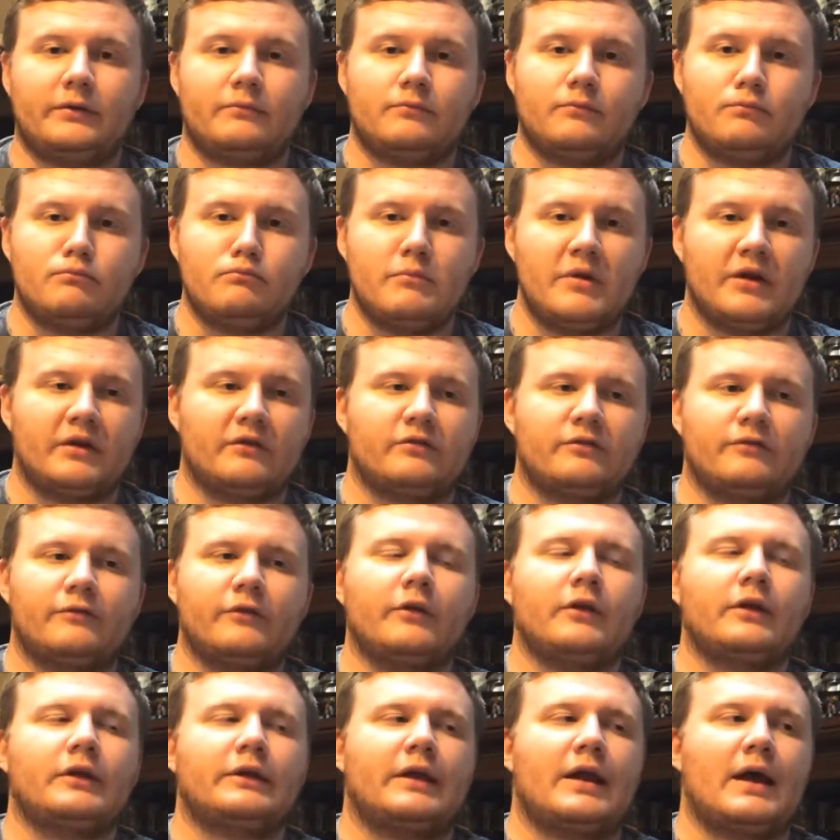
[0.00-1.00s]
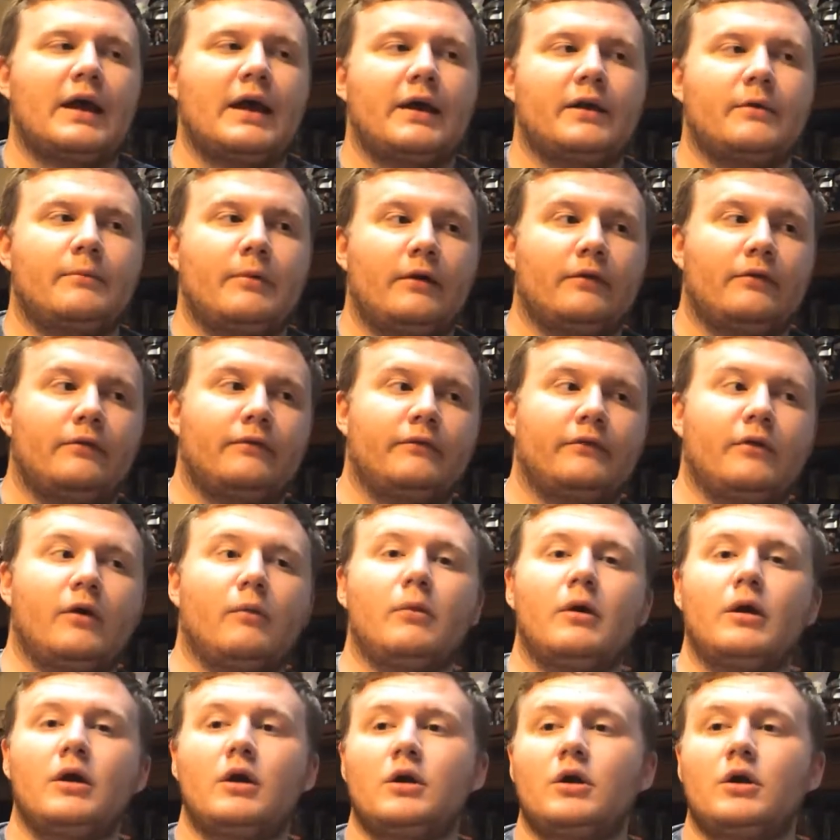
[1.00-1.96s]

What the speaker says: mixed feeling that I had about the film.